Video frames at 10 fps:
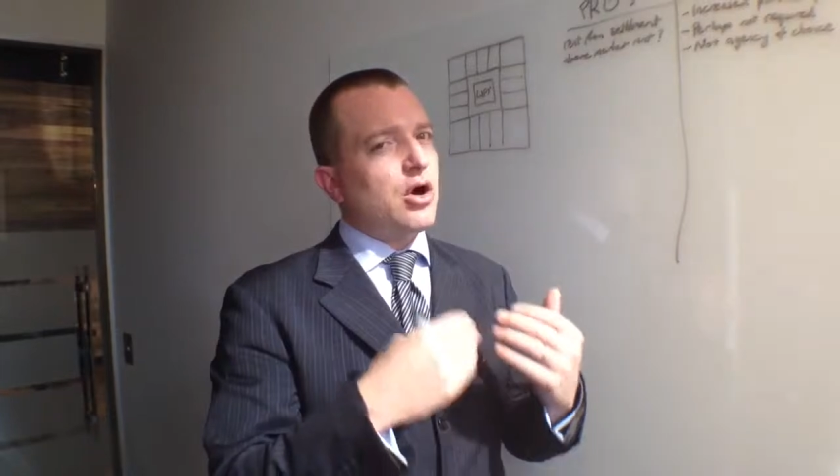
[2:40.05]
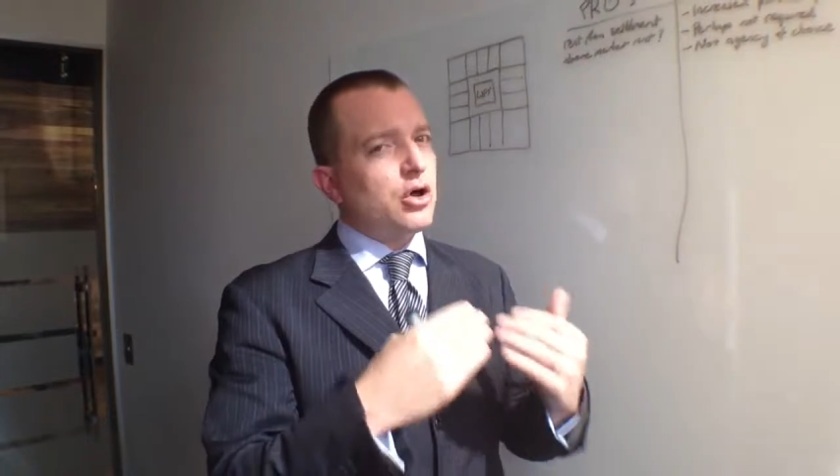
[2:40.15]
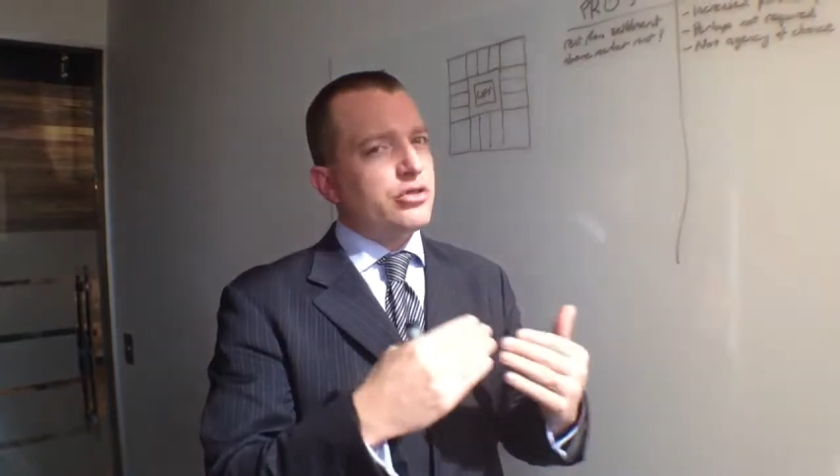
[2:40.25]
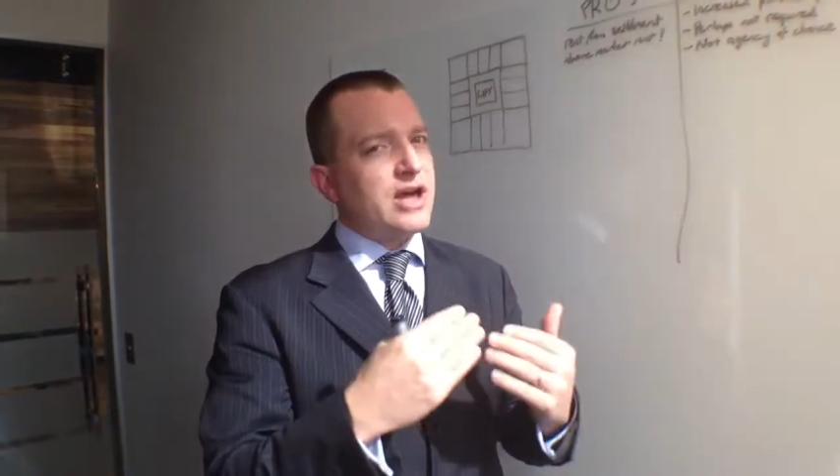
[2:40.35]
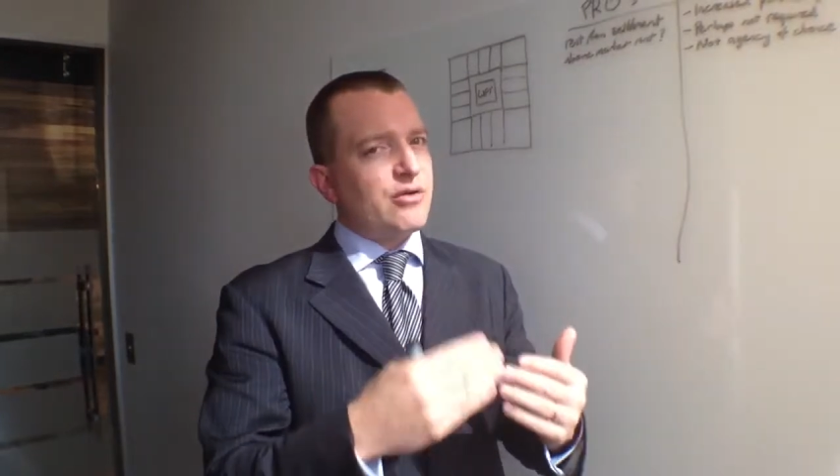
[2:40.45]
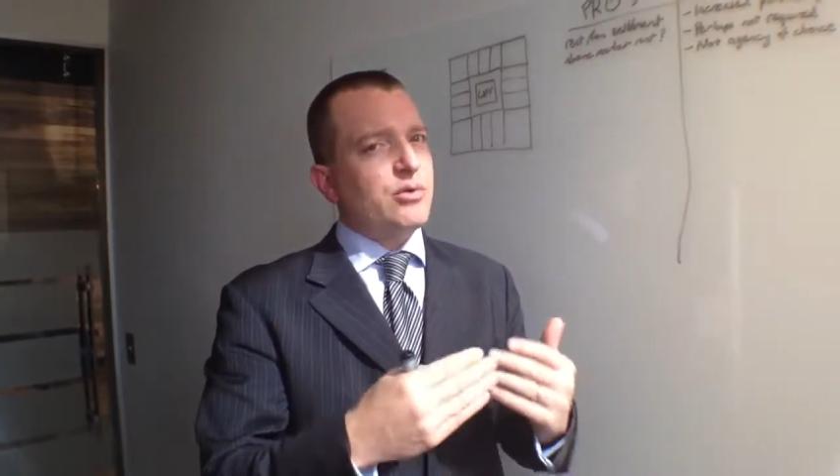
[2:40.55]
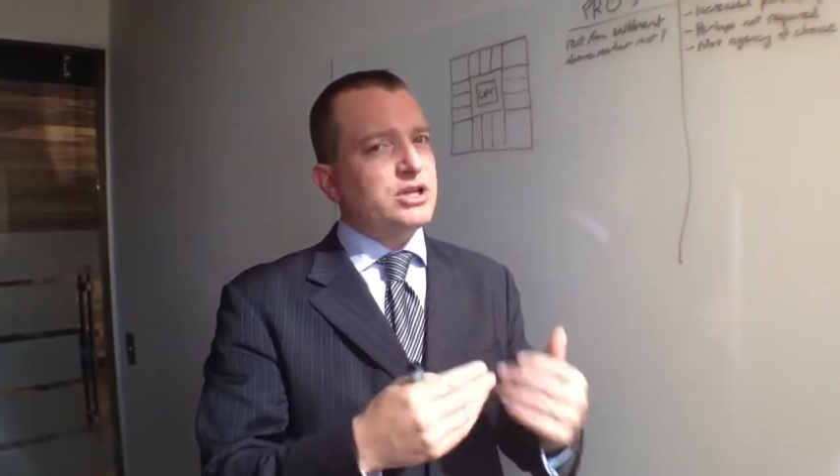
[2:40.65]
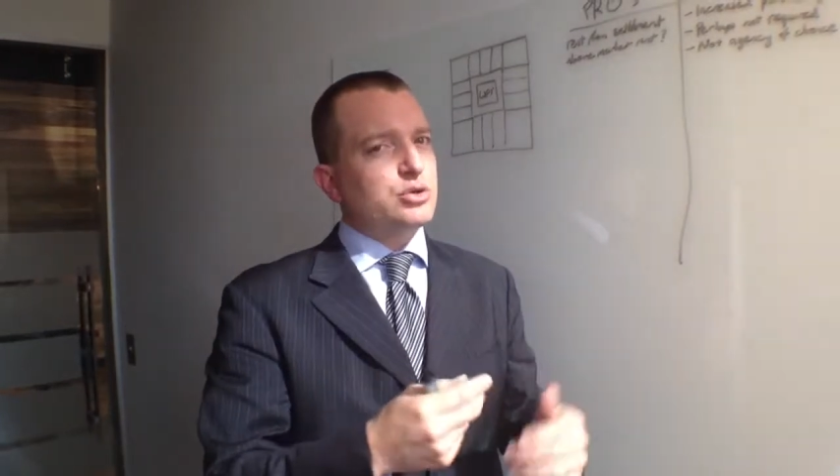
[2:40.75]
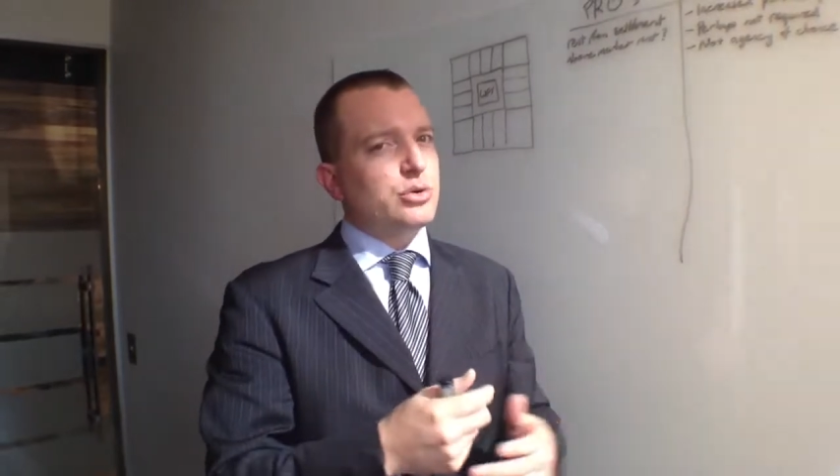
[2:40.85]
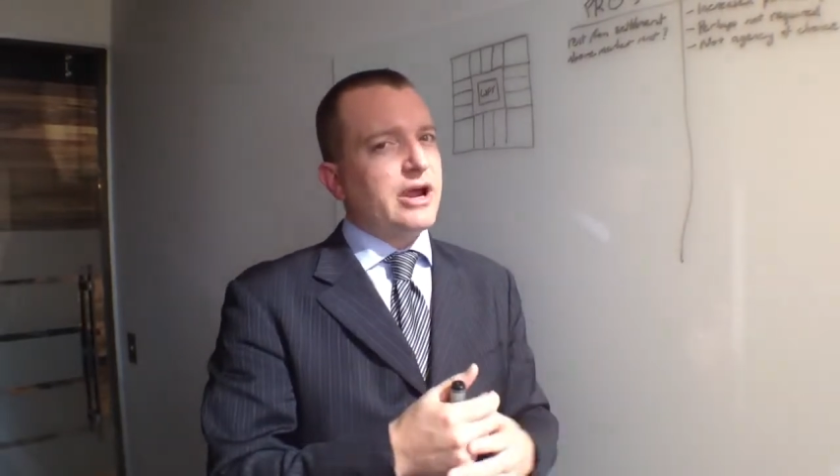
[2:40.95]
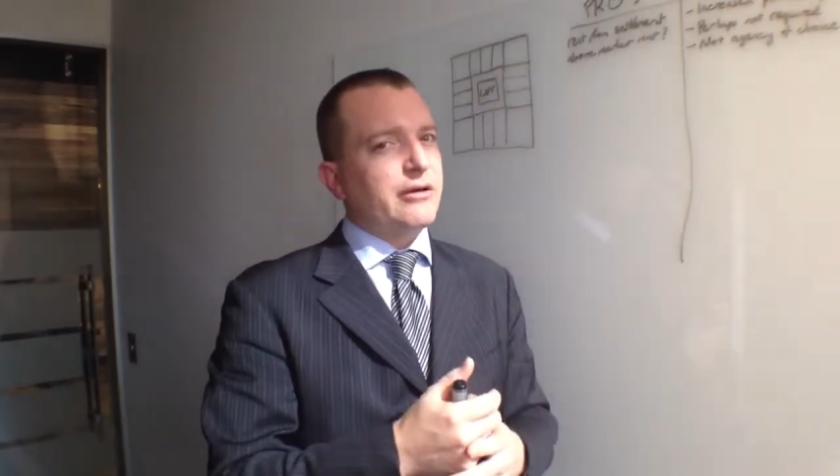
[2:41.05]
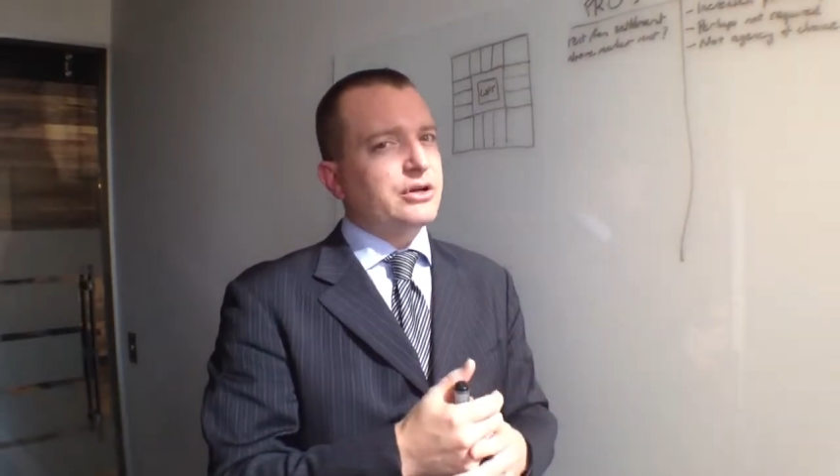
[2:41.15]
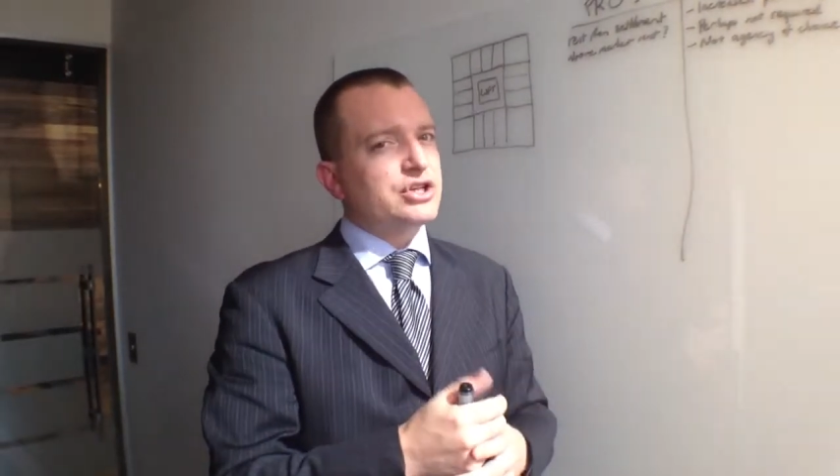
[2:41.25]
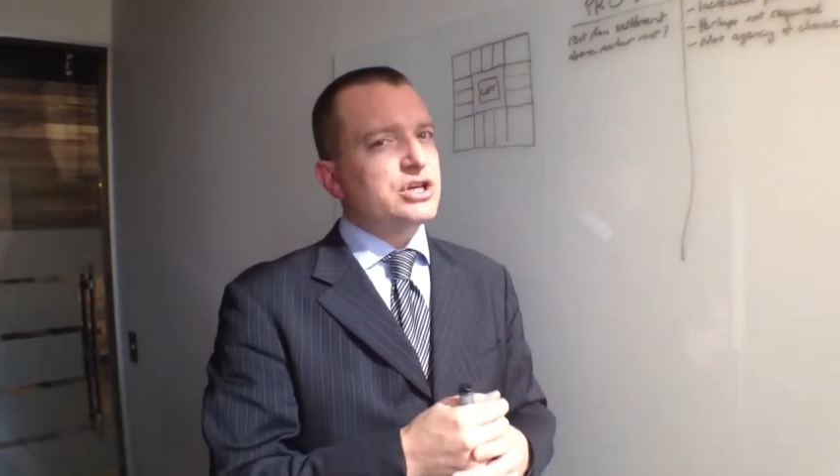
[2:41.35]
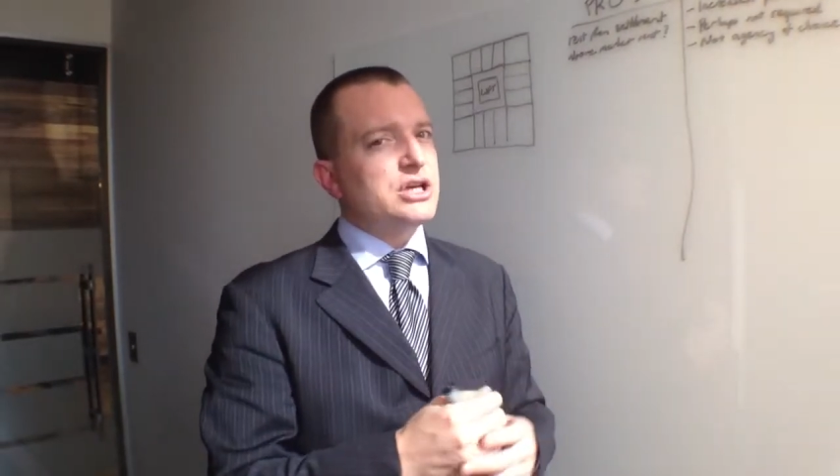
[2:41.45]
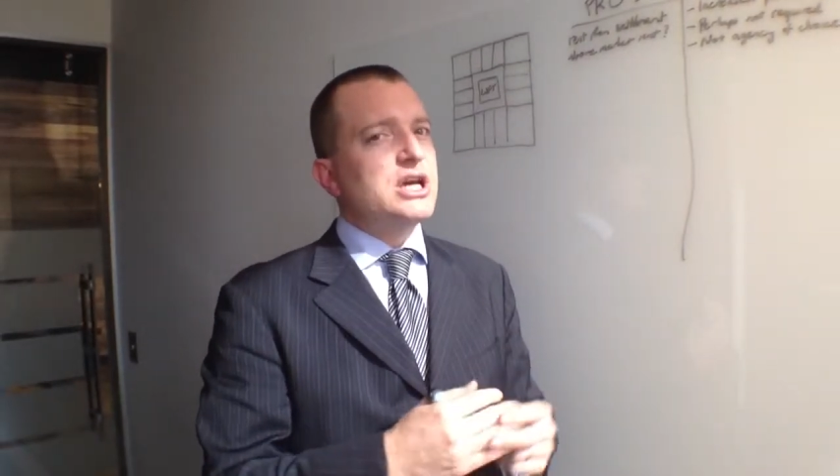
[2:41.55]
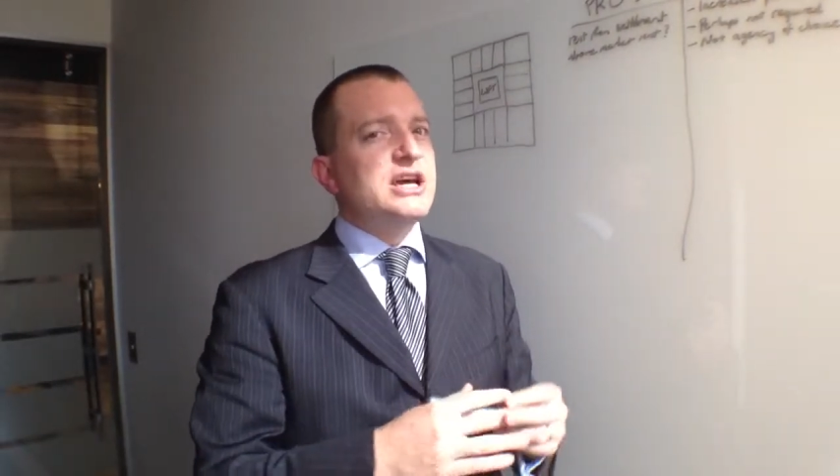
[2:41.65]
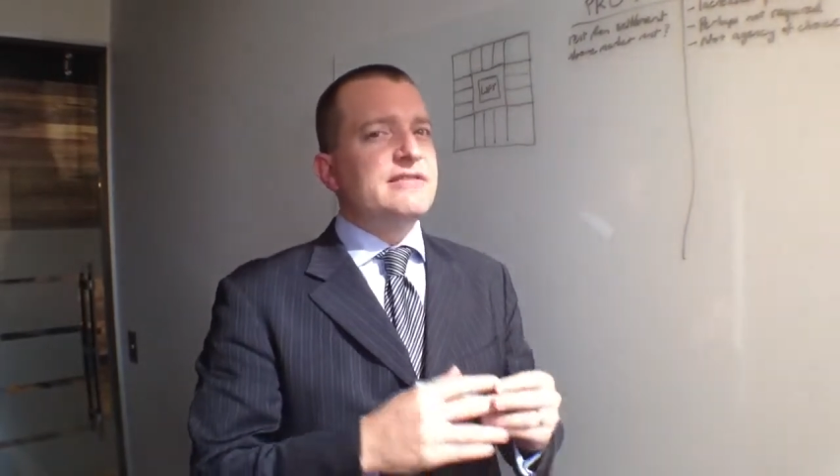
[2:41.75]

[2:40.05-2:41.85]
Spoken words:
on that rental guarantee.